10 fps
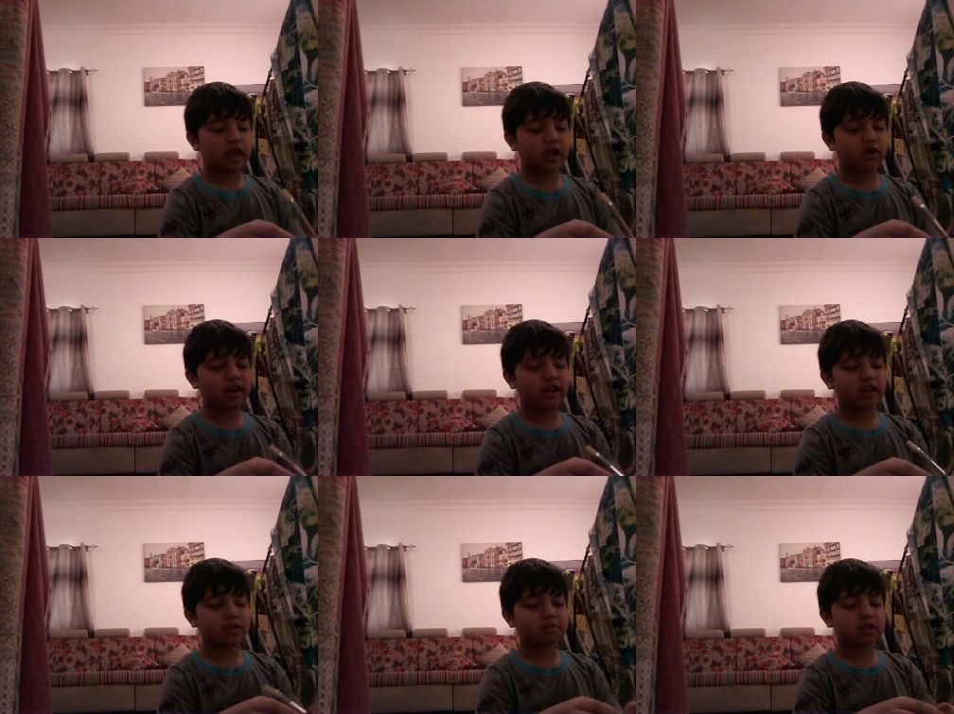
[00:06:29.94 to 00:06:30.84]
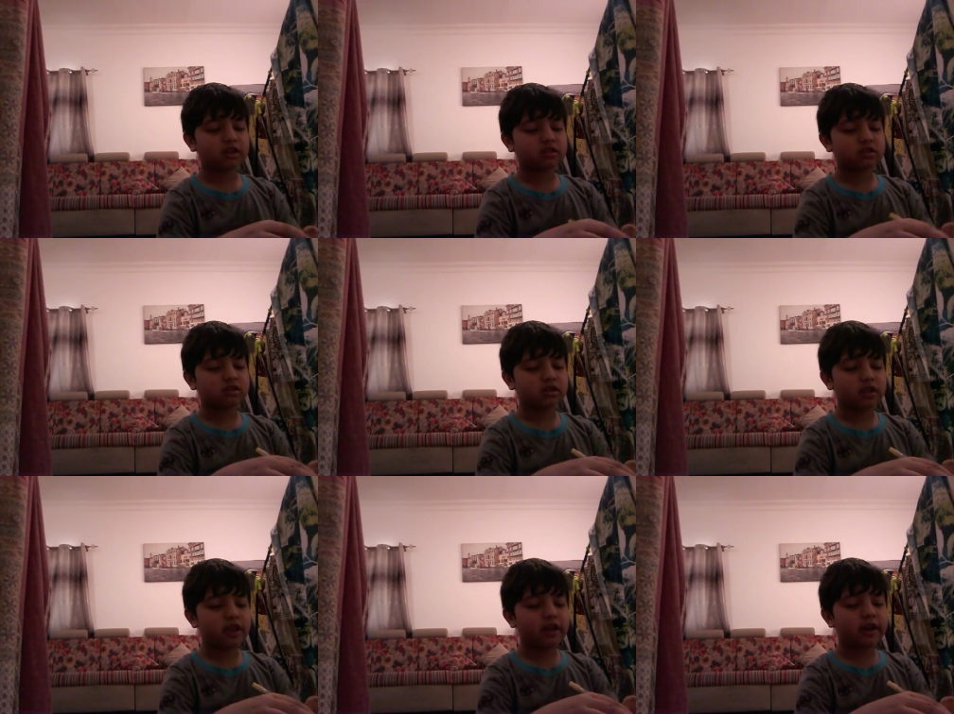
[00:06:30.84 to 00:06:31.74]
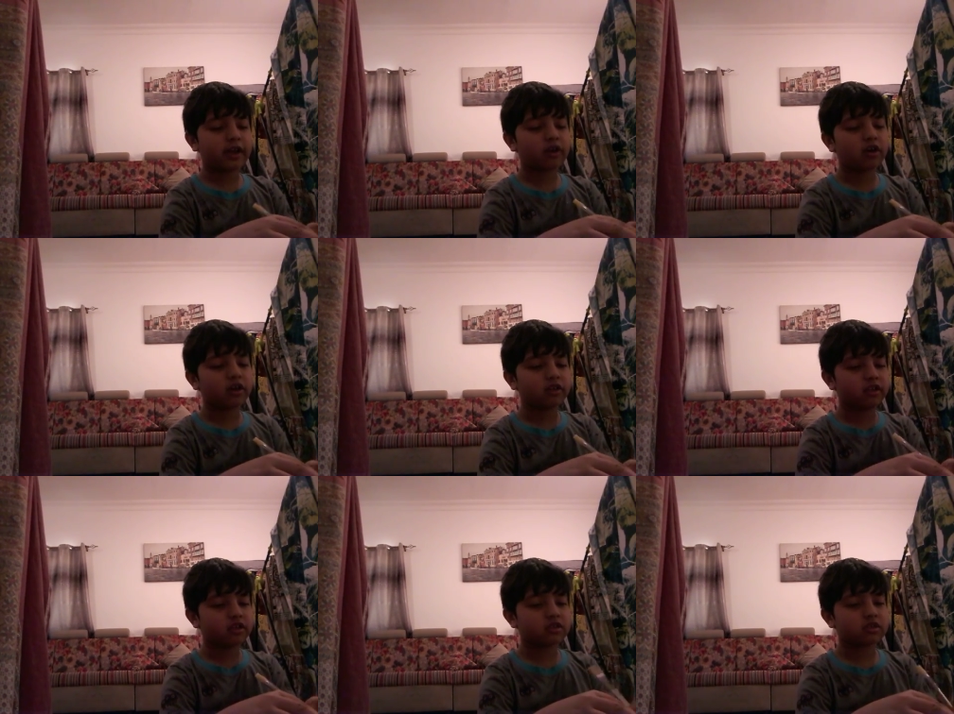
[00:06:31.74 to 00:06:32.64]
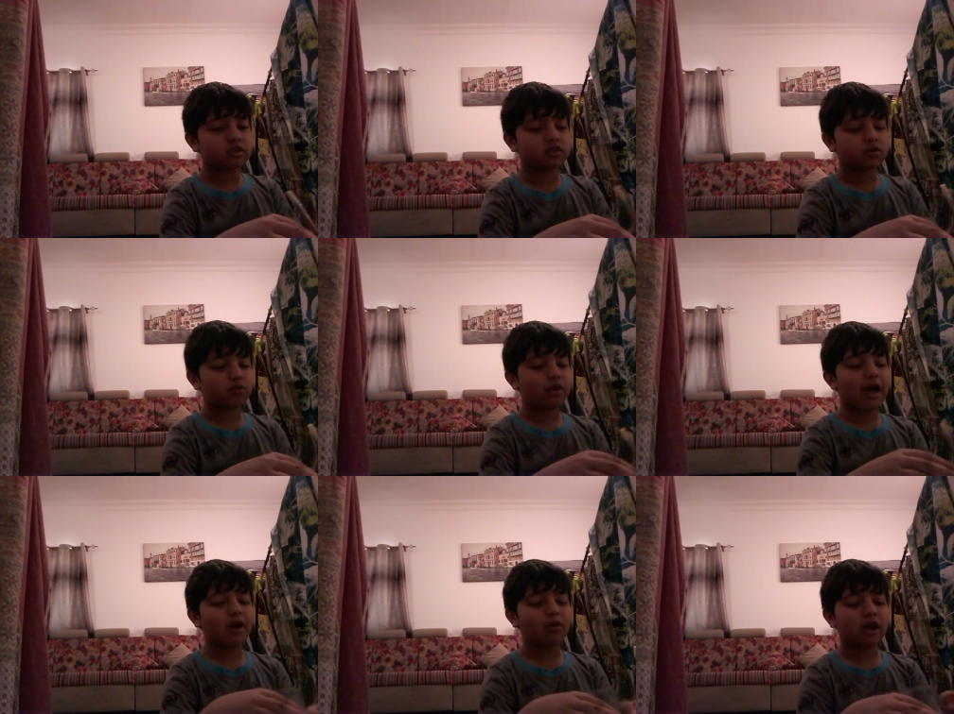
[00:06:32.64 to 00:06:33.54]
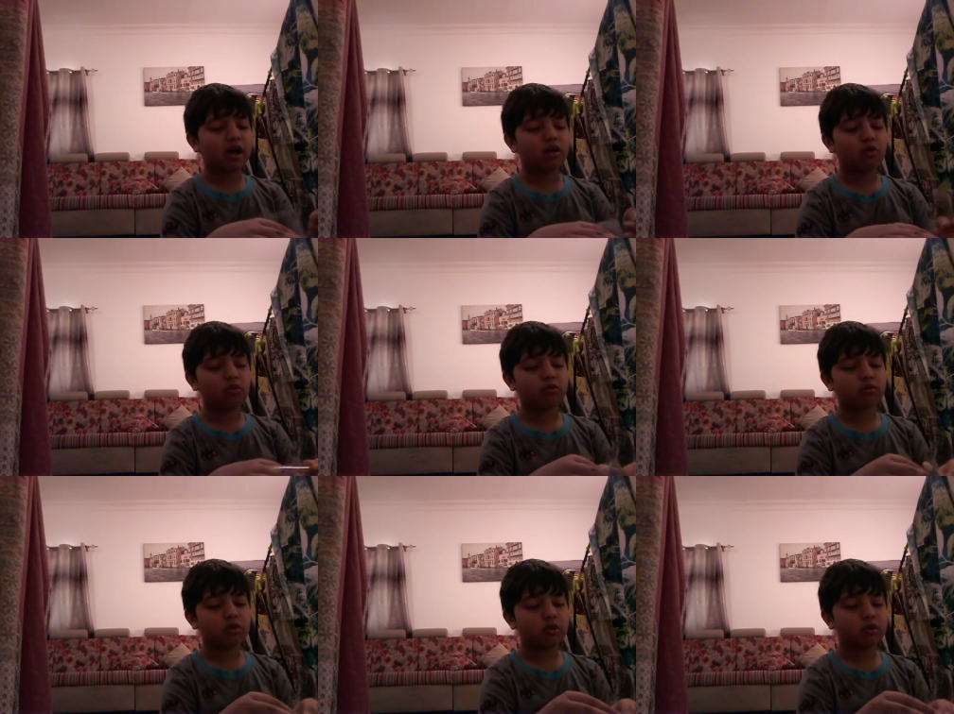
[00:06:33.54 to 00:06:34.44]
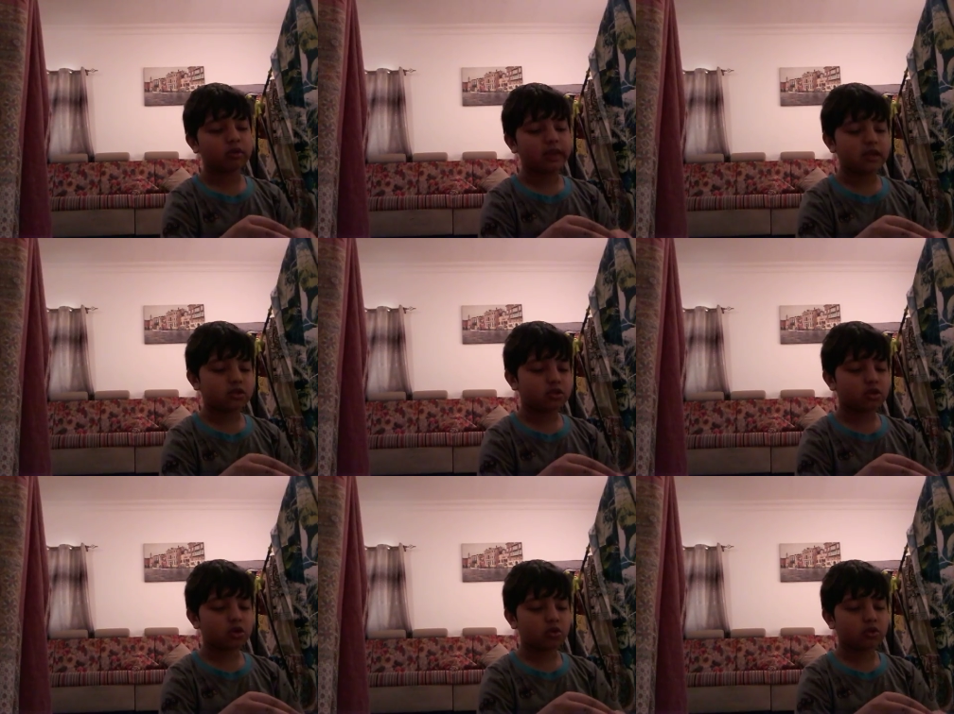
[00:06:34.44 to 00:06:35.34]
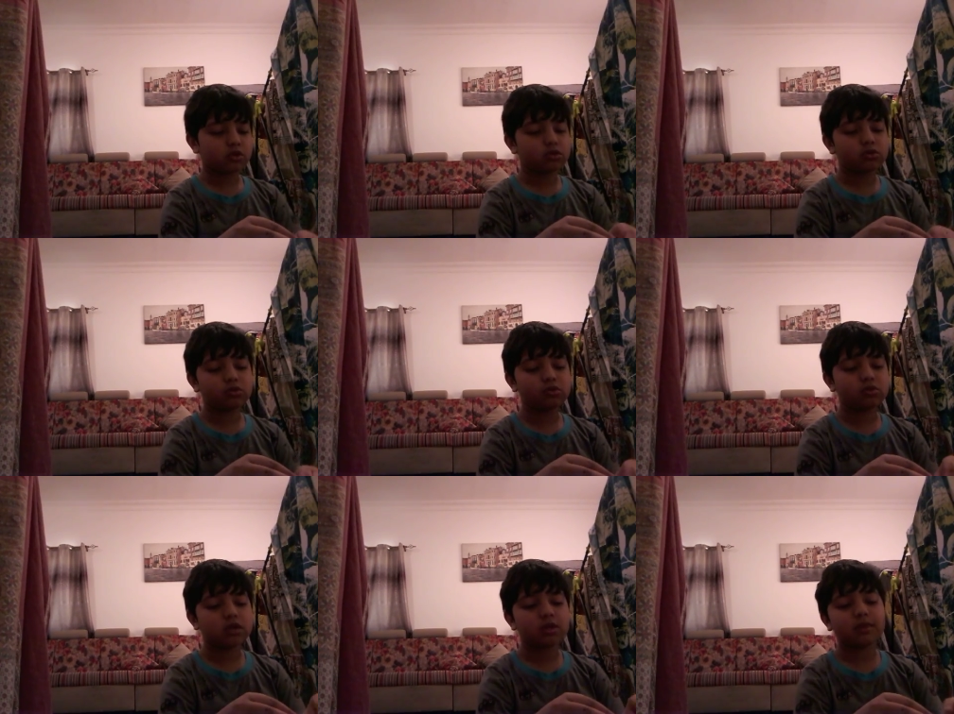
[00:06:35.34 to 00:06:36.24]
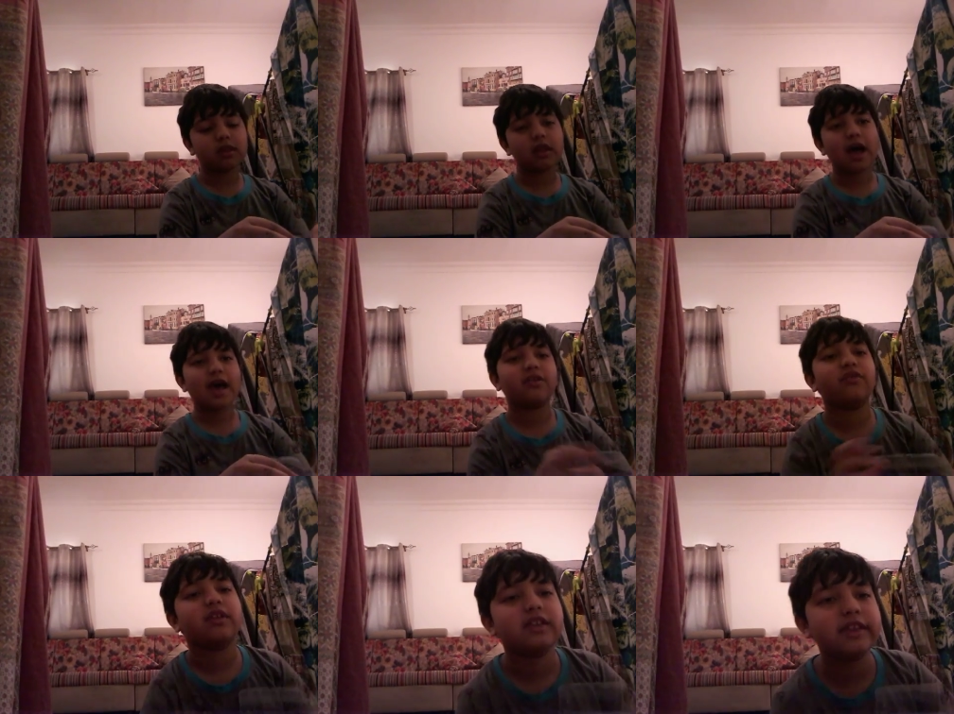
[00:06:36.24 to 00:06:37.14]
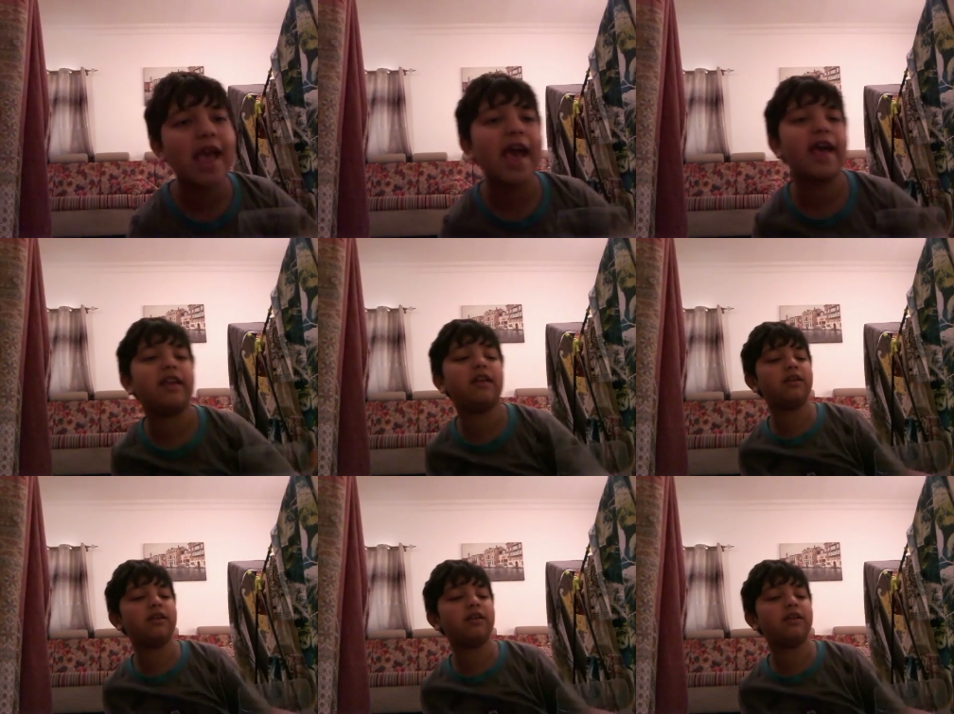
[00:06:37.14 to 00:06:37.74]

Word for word: I got an A plus and I got this. Wow wow. That's so cool in my life. Yay!